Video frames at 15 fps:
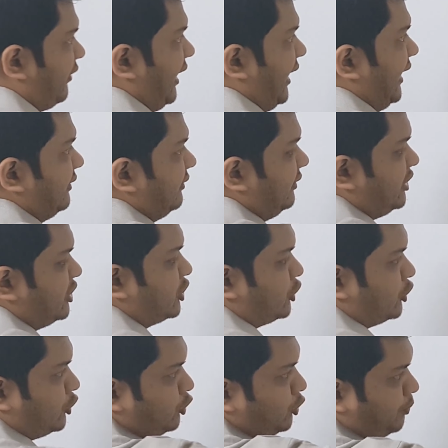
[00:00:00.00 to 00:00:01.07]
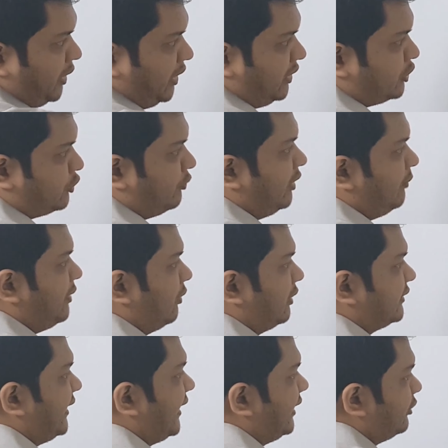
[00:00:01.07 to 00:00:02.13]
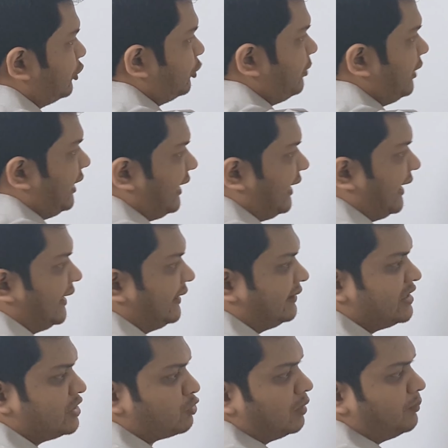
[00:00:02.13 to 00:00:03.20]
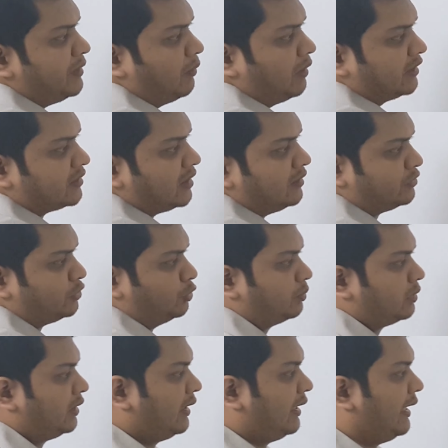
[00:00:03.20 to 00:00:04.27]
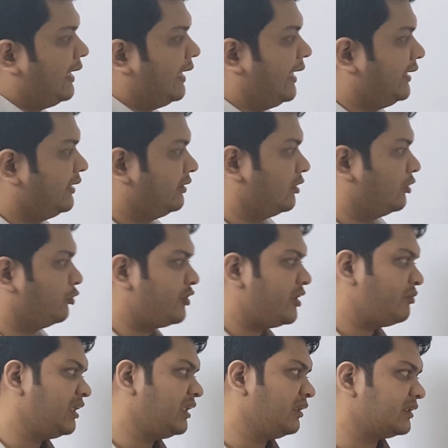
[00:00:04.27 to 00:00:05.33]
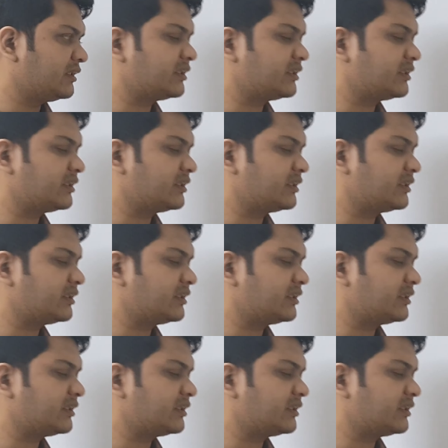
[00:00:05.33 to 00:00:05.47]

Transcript: and these two pairs will be our second group, and this will be our third group. And we will